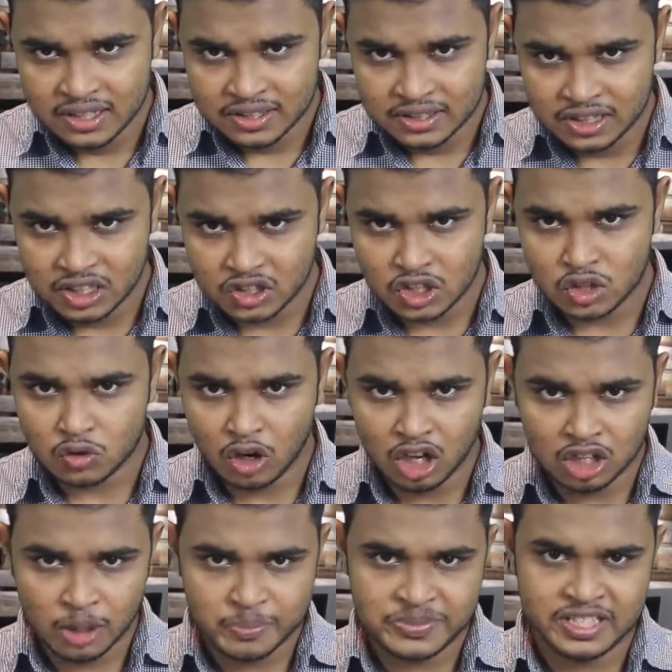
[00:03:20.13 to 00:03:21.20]
This is
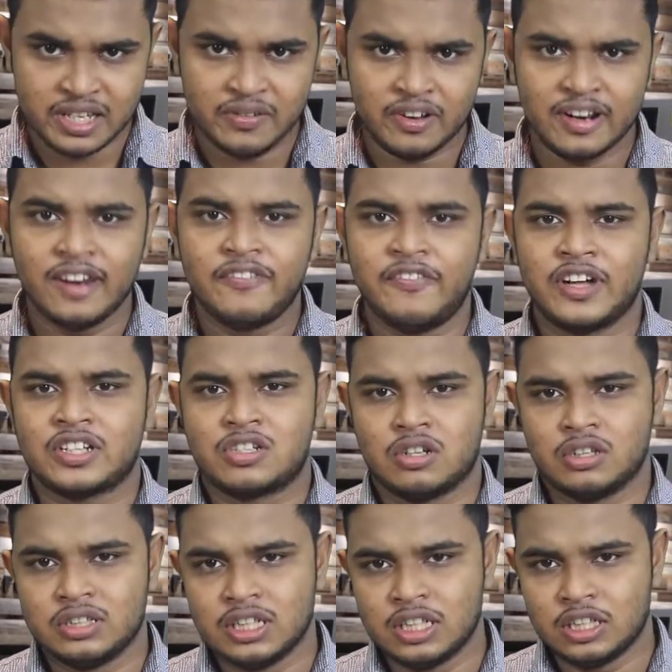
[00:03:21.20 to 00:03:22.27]
one of several
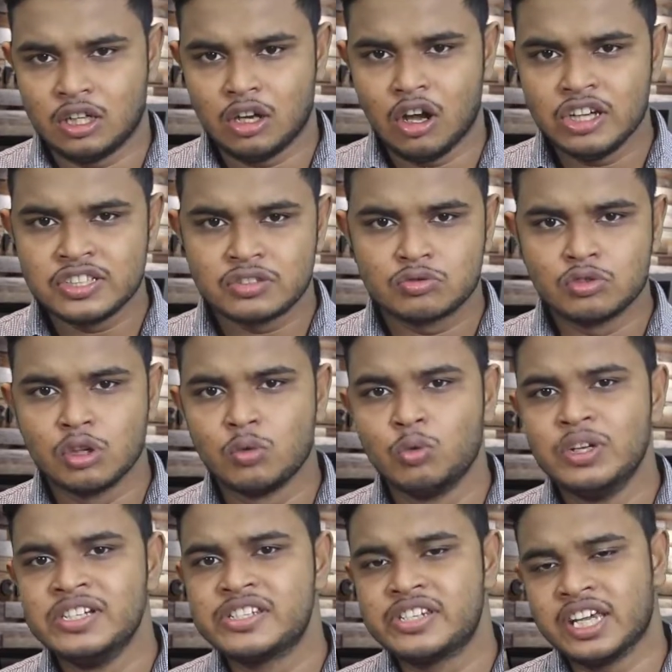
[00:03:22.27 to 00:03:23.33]
factors that law school
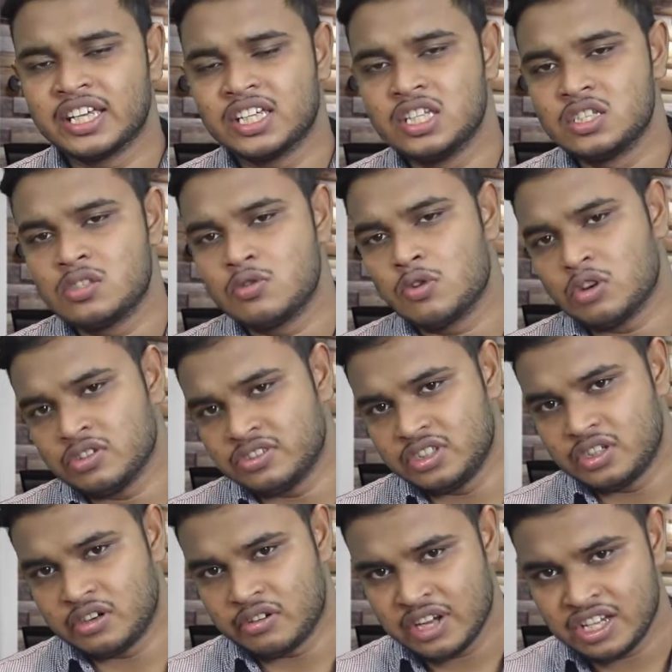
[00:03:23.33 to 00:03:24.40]
will take into
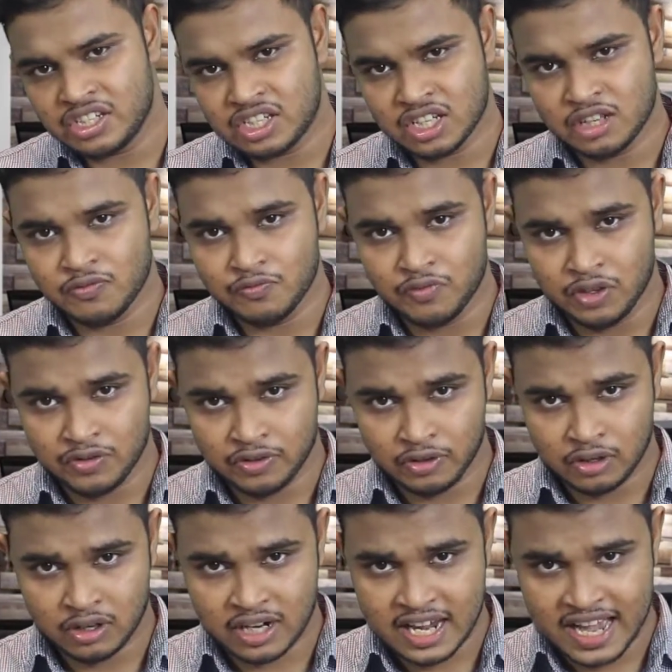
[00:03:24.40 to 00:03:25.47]
consideration
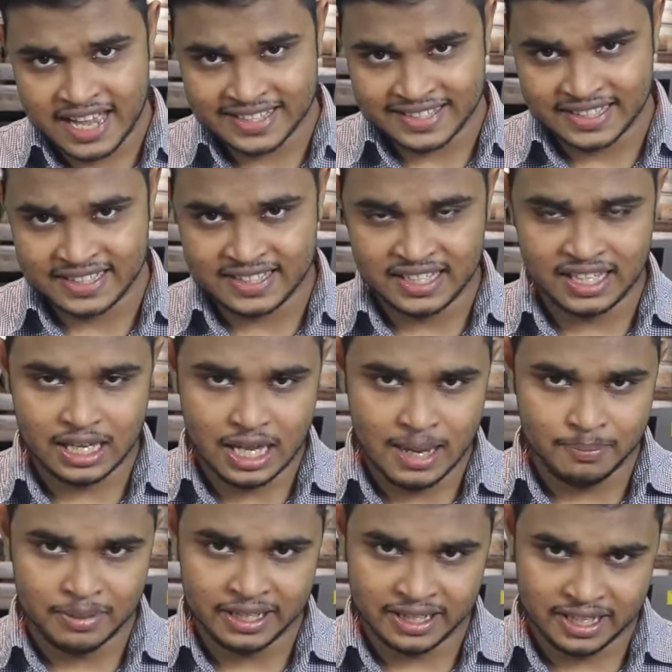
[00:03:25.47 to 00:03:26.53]
before assessing
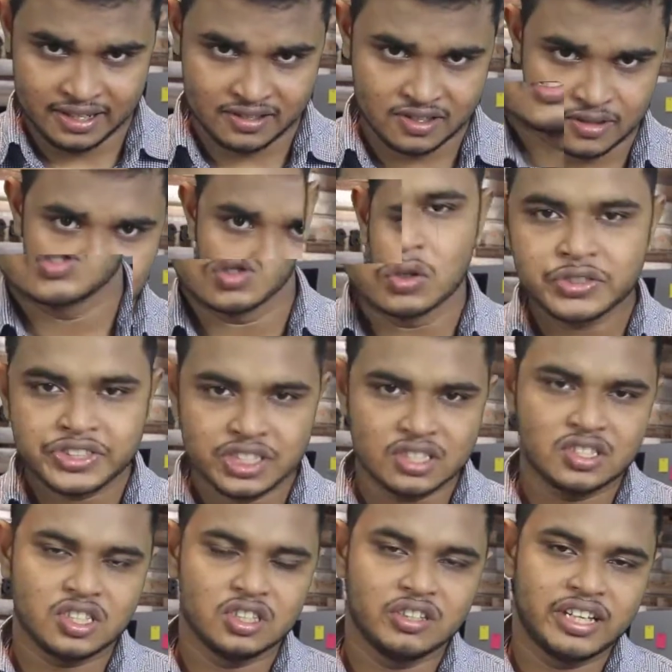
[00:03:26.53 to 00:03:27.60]
applicants.
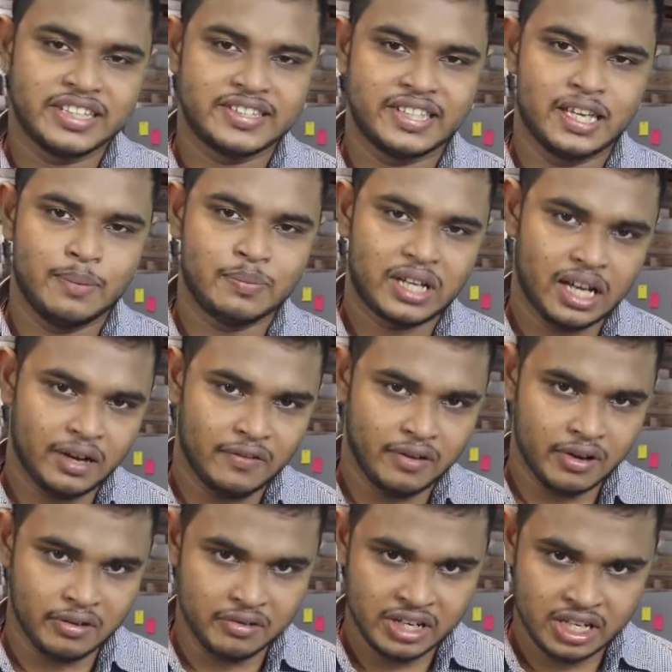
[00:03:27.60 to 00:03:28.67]
Questions on the exam
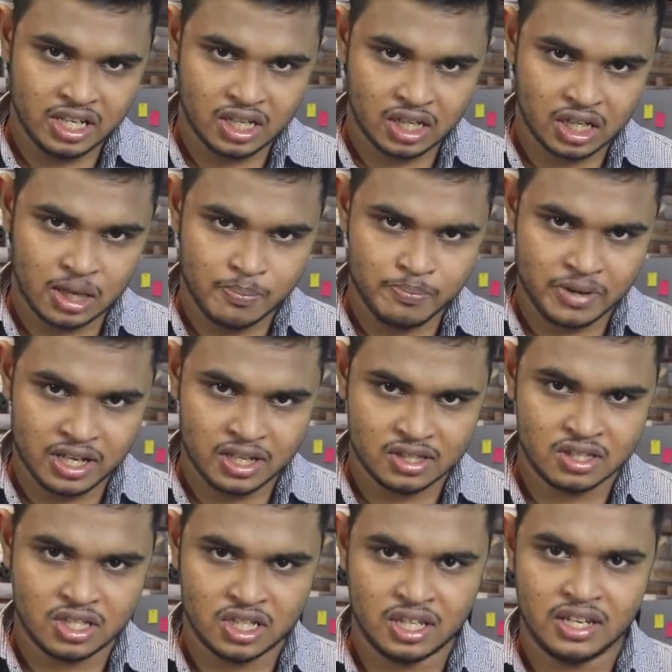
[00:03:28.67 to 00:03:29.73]
cover reading
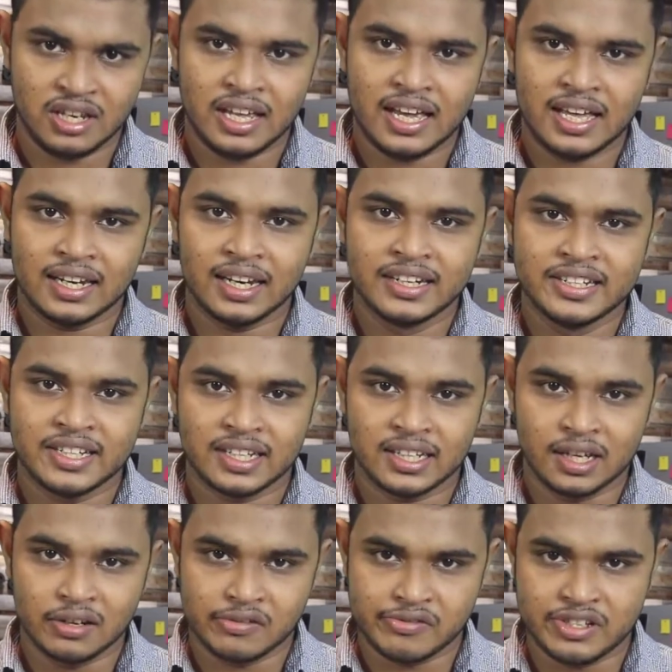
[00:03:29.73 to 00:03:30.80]
comprehension,
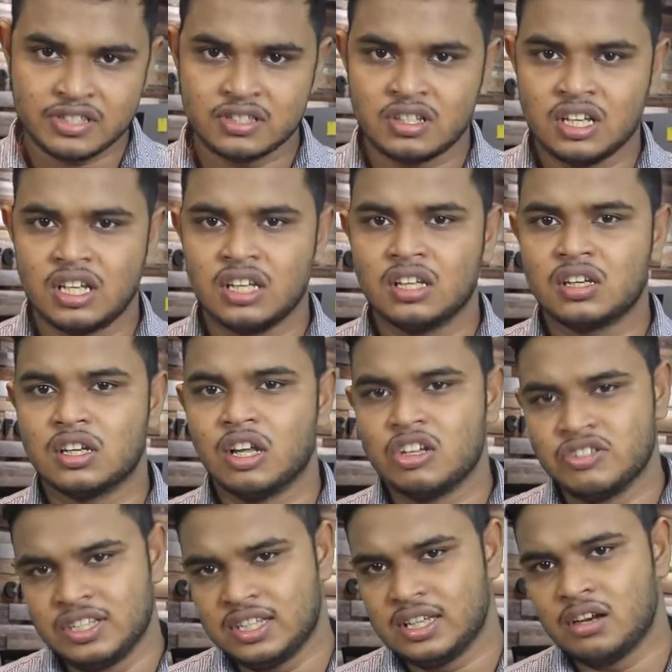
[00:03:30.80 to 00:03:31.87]
analytical reasoning,
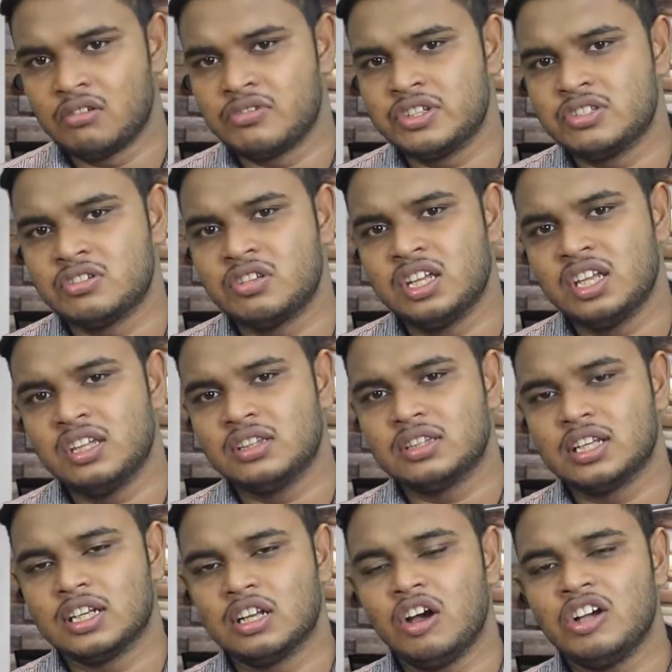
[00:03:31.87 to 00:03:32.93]
logical reasoning.
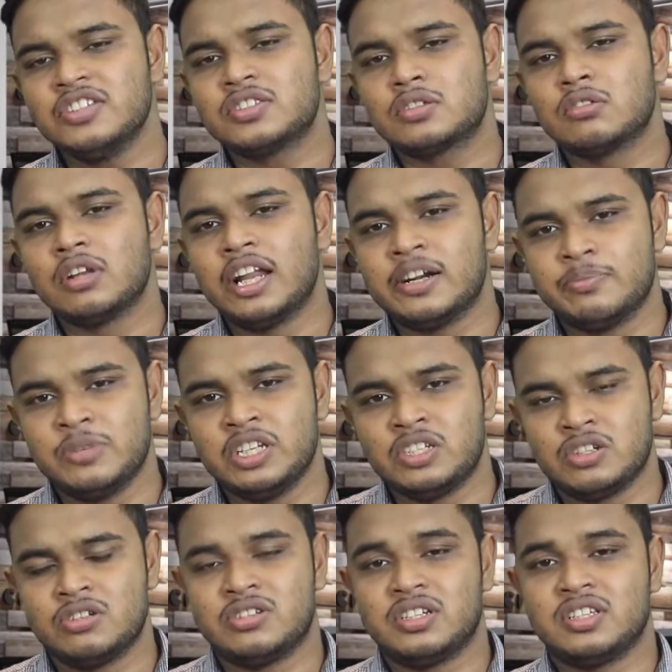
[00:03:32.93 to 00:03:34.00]
The law school
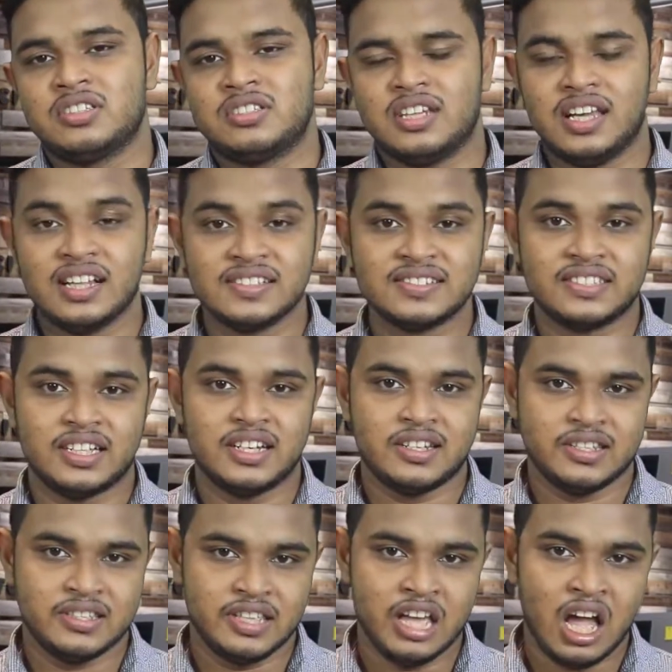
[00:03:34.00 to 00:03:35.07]
admission test,
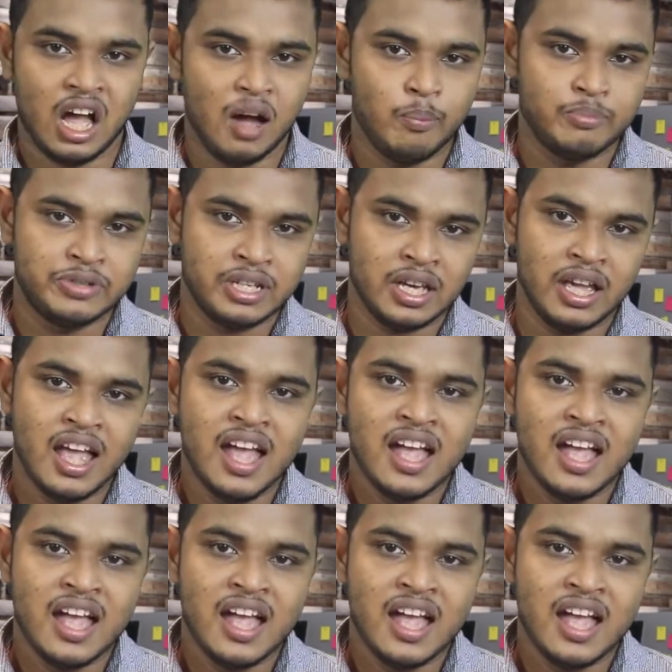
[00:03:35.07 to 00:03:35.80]
Lsat, is a half-day